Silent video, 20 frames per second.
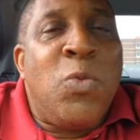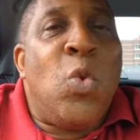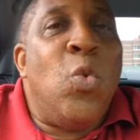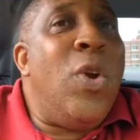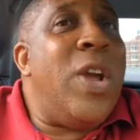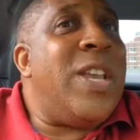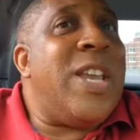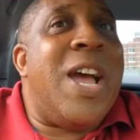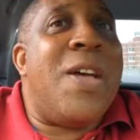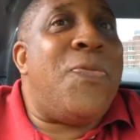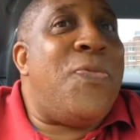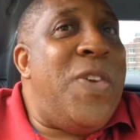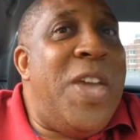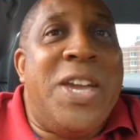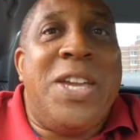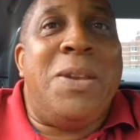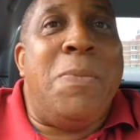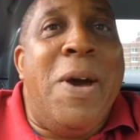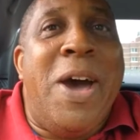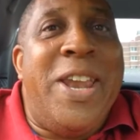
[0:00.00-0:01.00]
We're not
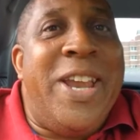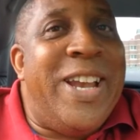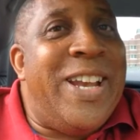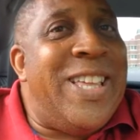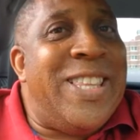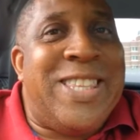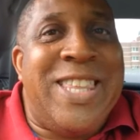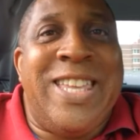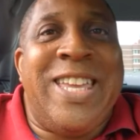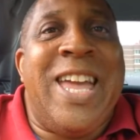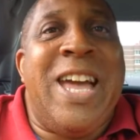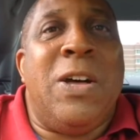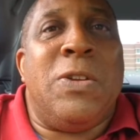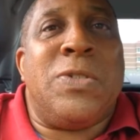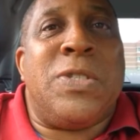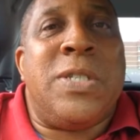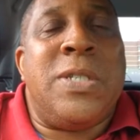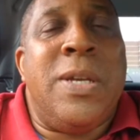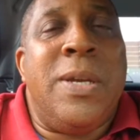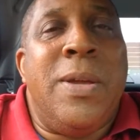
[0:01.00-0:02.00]
thinking about anything
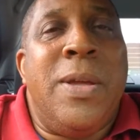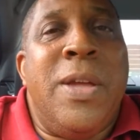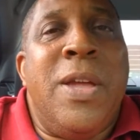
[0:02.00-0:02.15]
else.